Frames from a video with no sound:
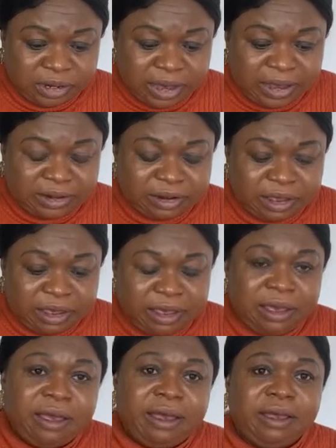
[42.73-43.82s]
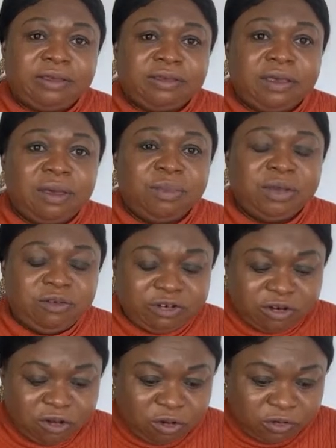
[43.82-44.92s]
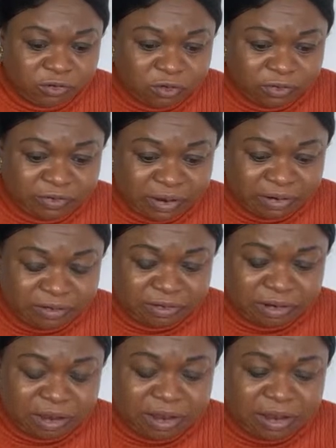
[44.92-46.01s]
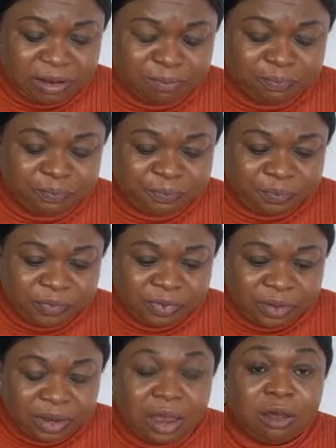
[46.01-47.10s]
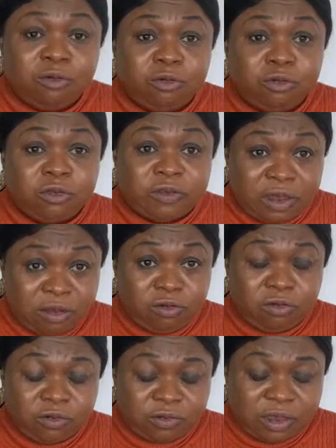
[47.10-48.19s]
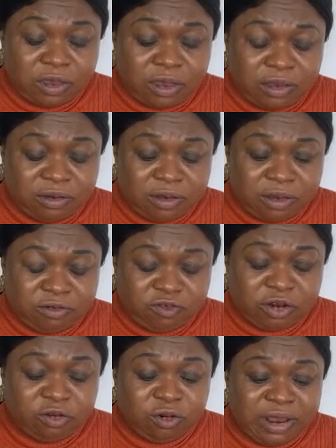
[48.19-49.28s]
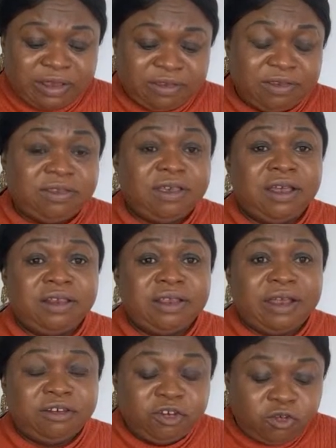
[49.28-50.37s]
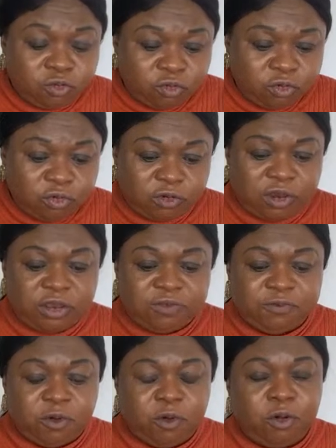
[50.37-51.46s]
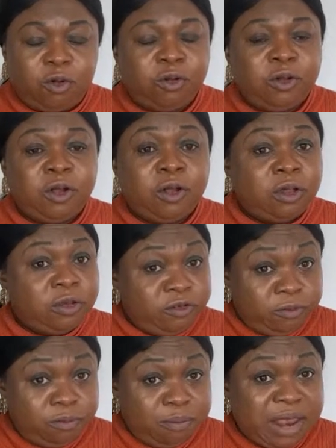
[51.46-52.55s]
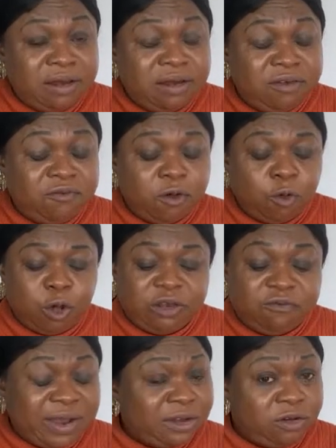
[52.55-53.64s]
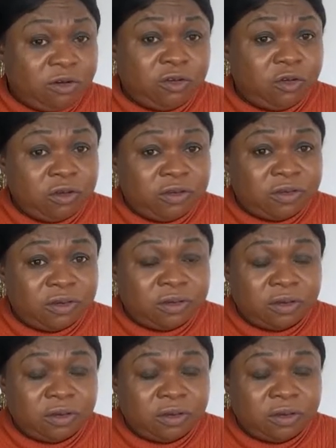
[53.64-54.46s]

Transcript: And as an immigration consultant, I will tell you genuinely and sincerely that this route is for mainly for qualified doctors,